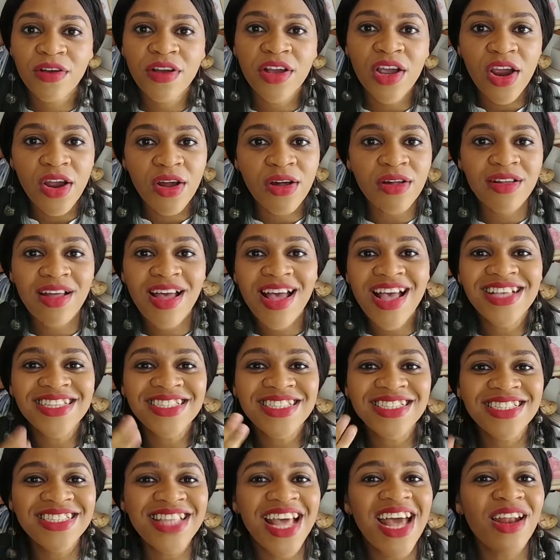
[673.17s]
girl,
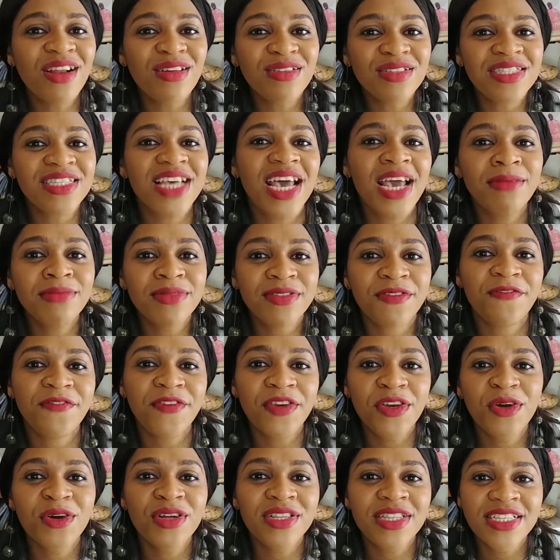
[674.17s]
start on time to
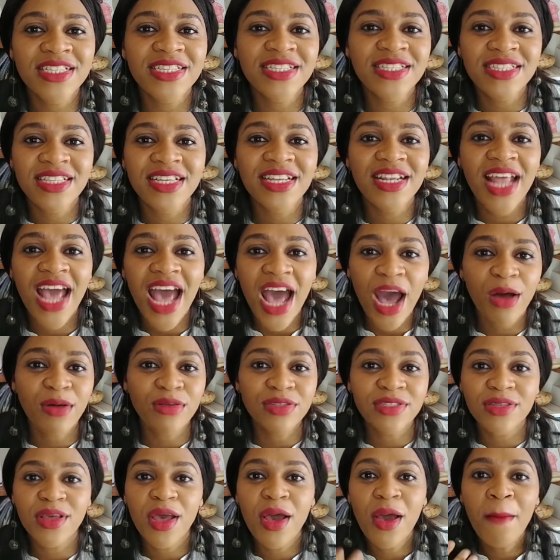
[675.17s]
figure this thing out.